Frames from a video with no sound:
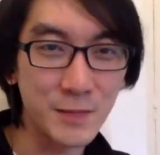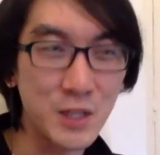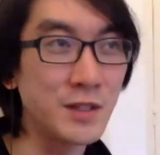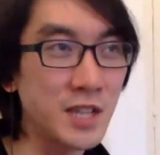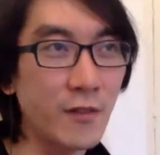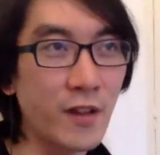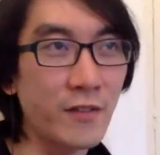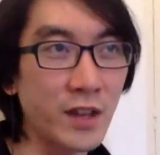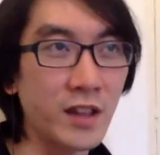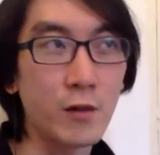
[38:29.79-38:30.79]
So instead of
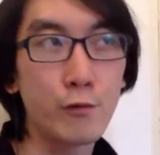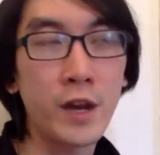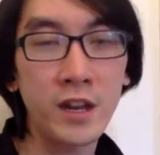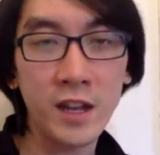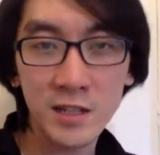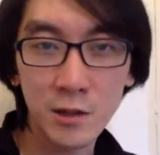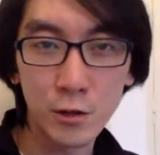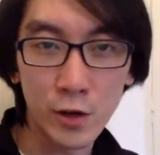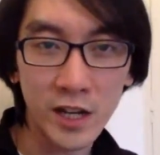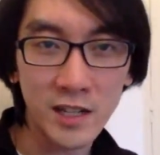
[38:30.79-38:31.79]
having like a radiator
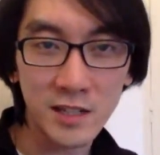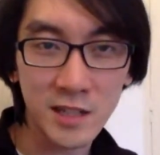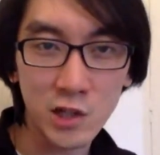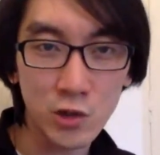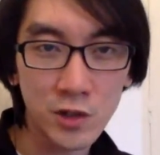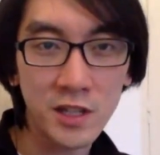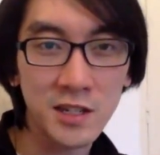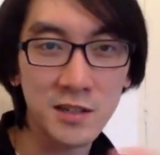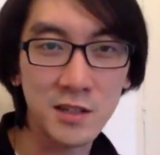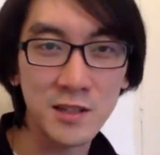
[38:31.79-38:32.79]
or a central heating
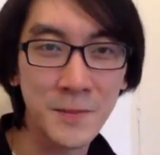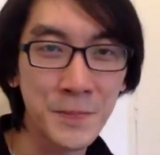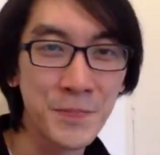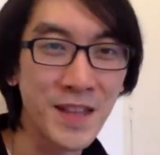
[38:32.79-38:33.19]
system,